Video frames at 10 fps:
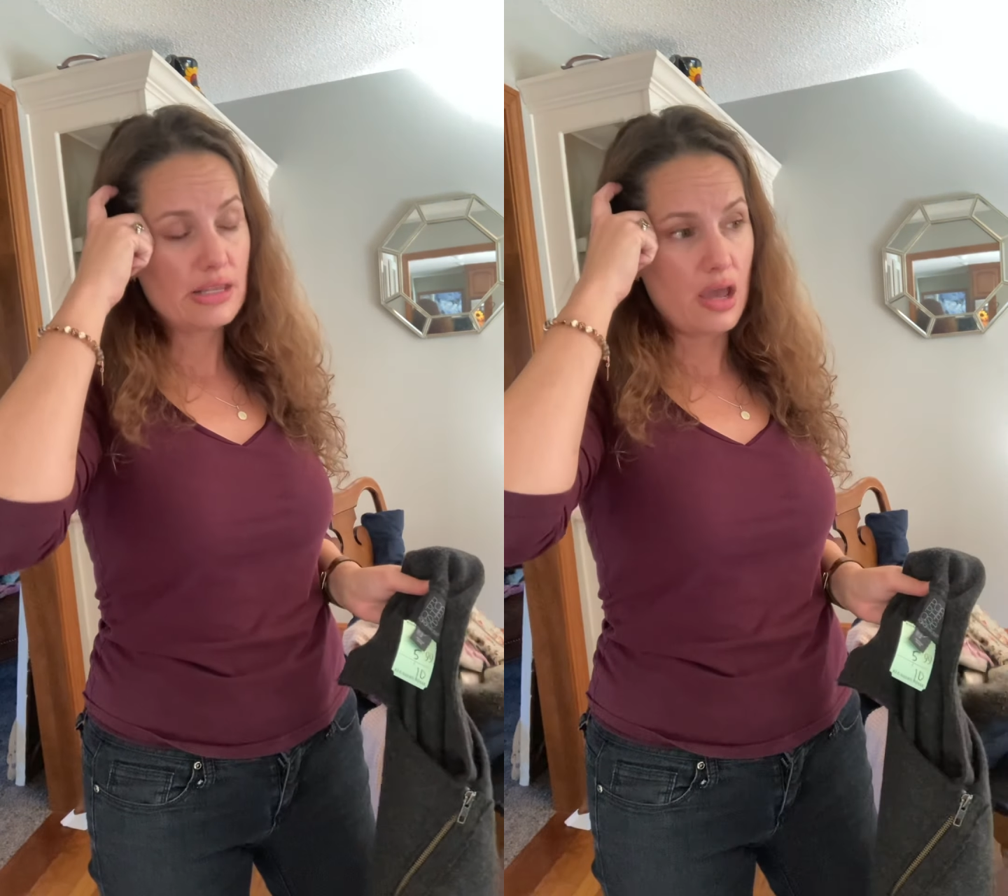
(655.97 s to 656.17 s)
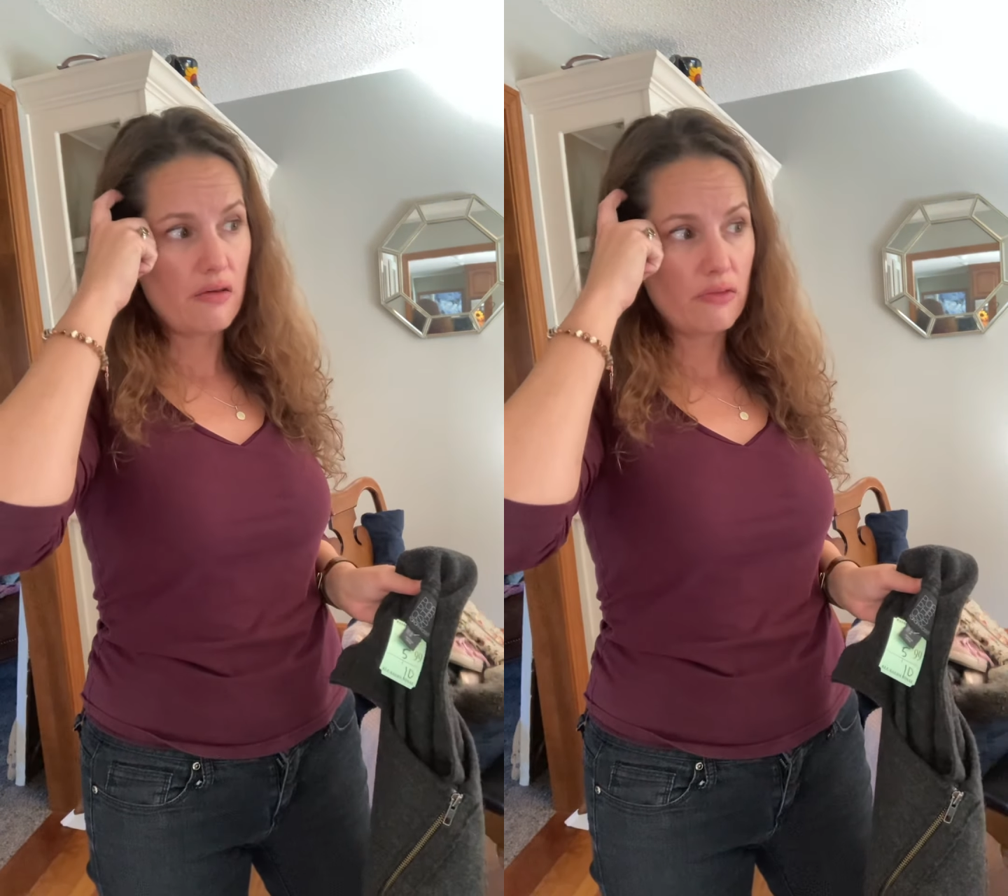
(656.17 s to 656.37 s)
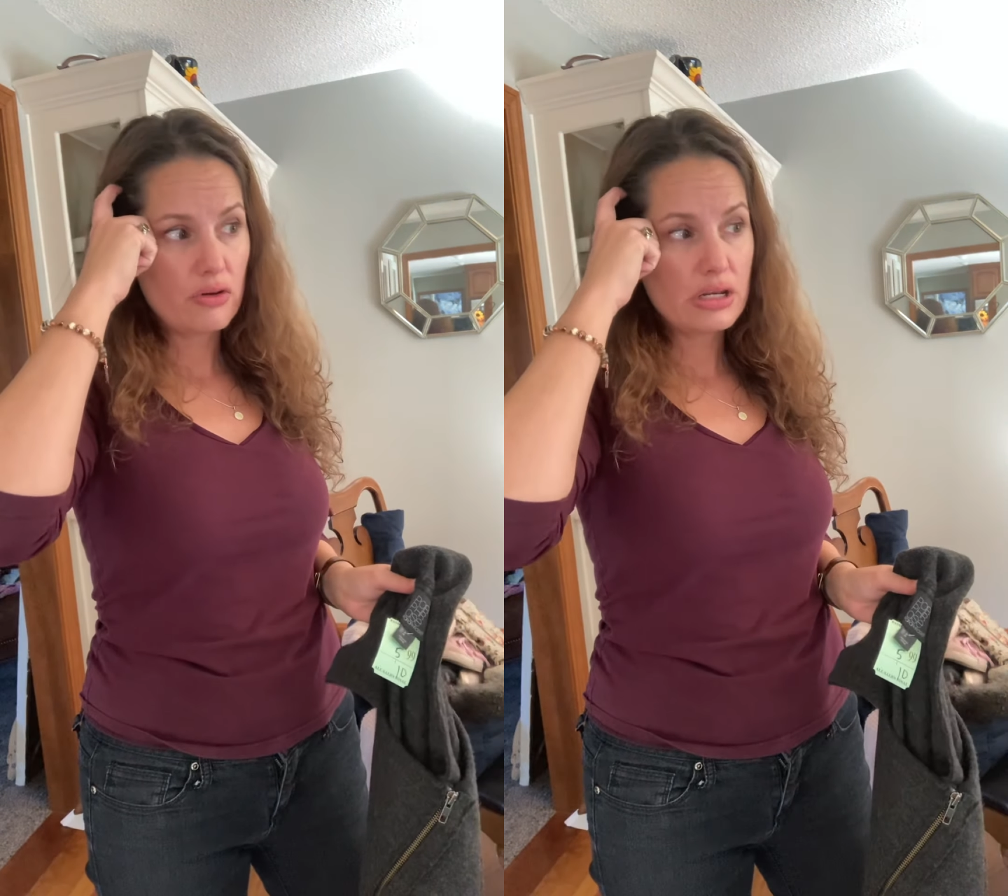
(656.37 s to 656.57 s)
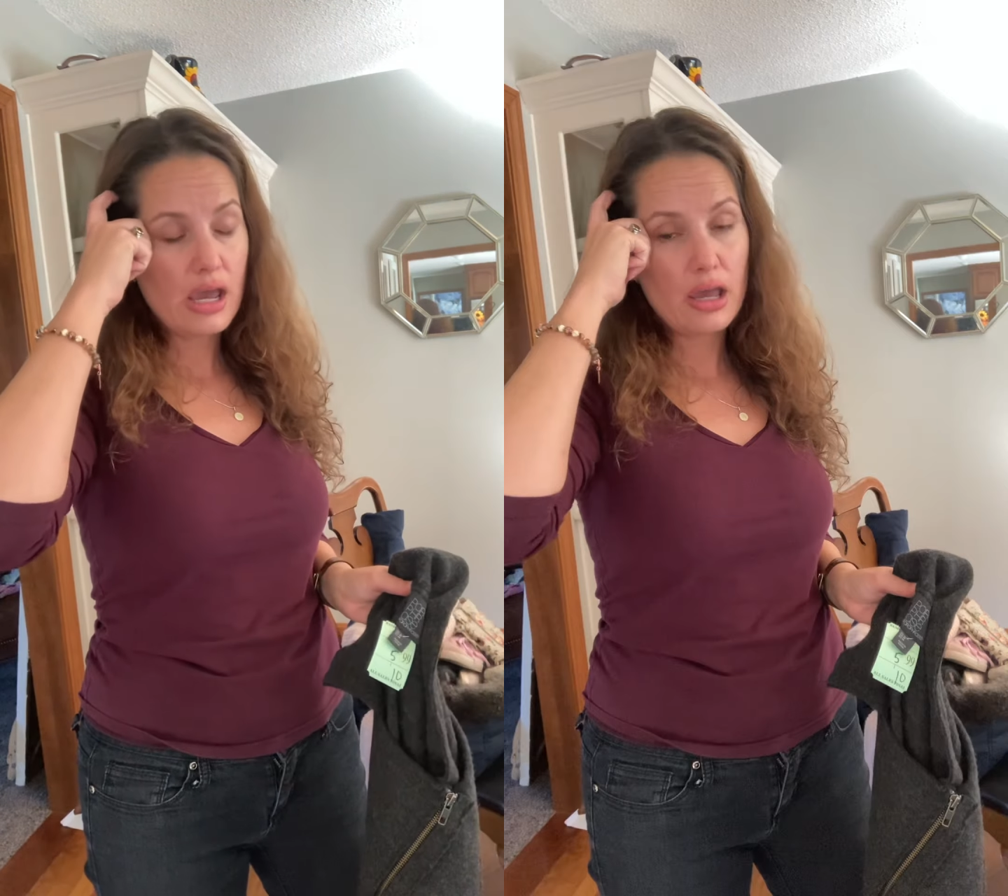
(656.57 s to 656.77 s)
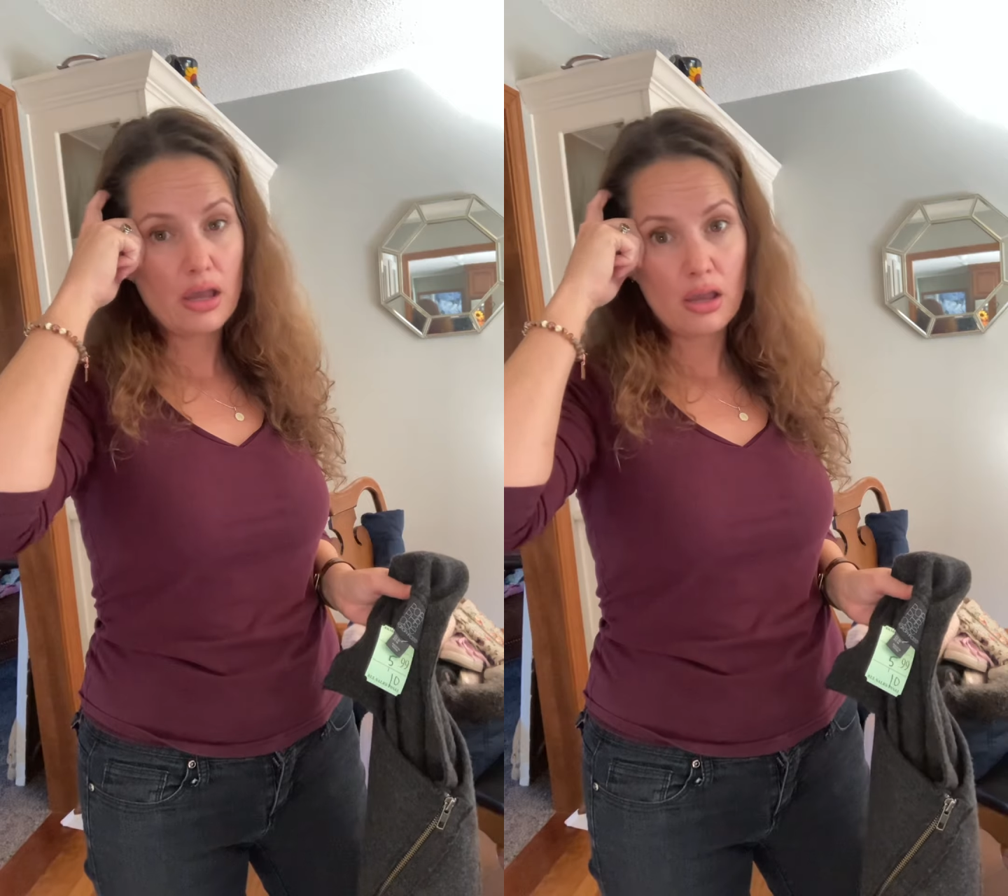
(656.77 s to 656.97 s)
every
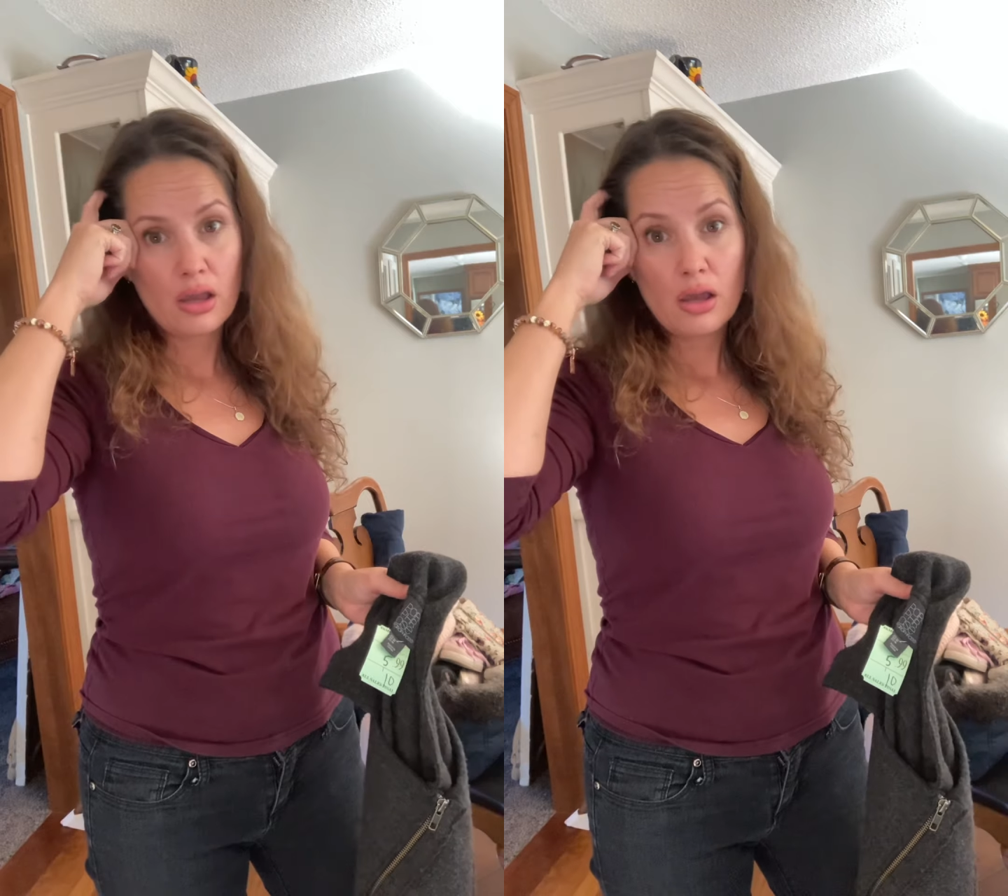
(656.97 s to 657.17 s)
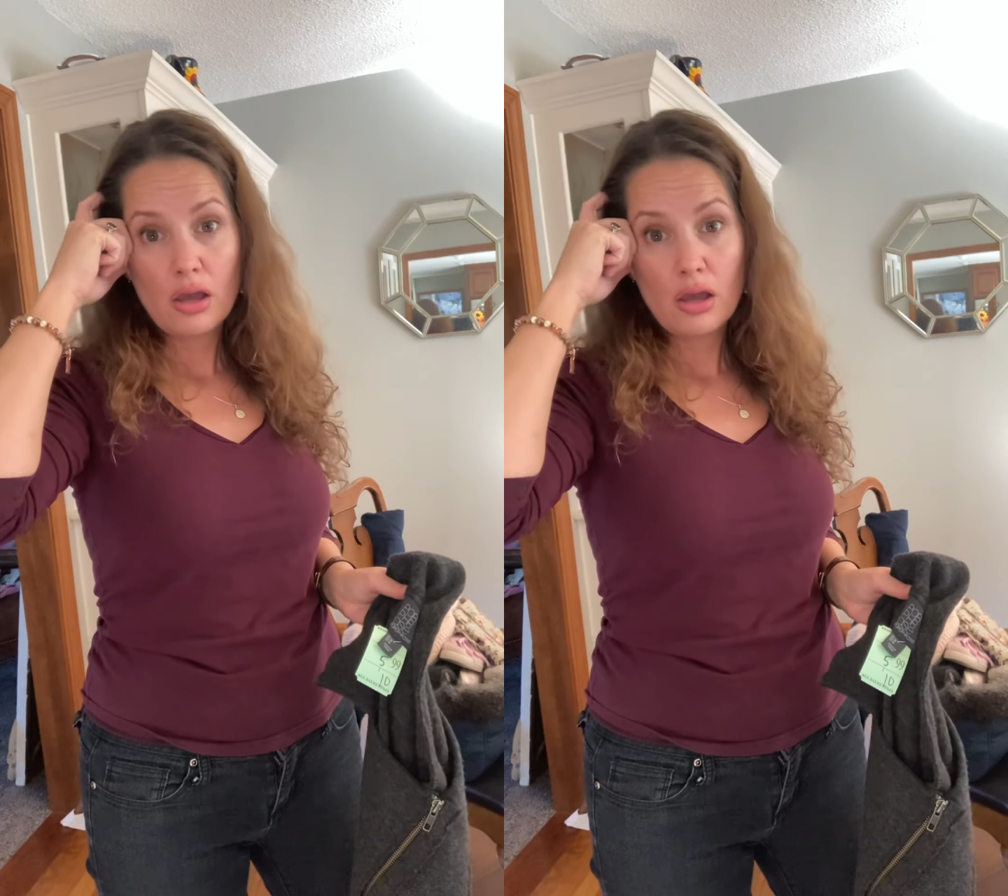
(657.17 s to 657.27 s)
day,